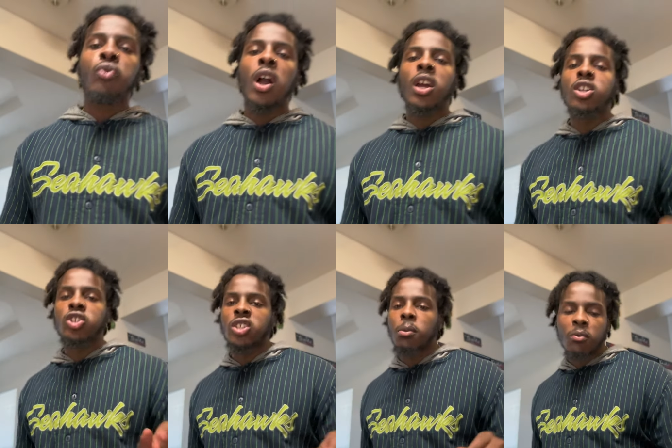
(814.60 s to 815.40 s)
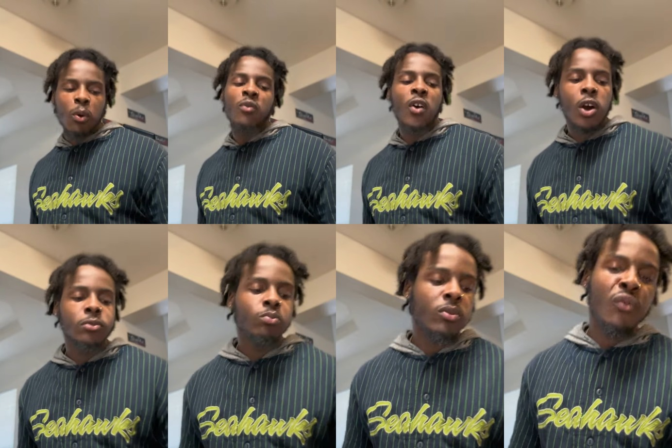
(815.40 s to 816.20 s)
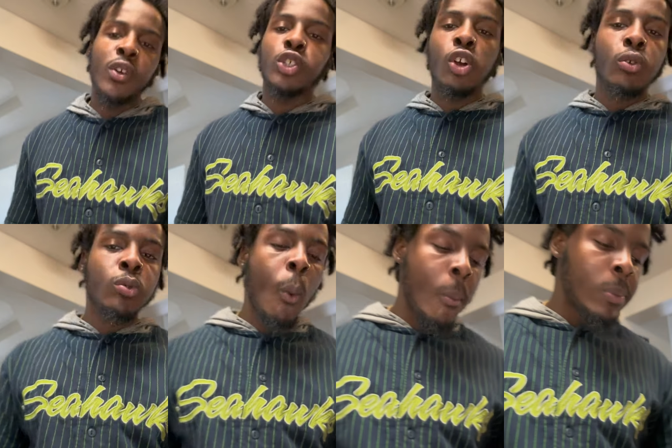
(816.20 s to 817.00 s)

I give this a 7.5. Fresh toast.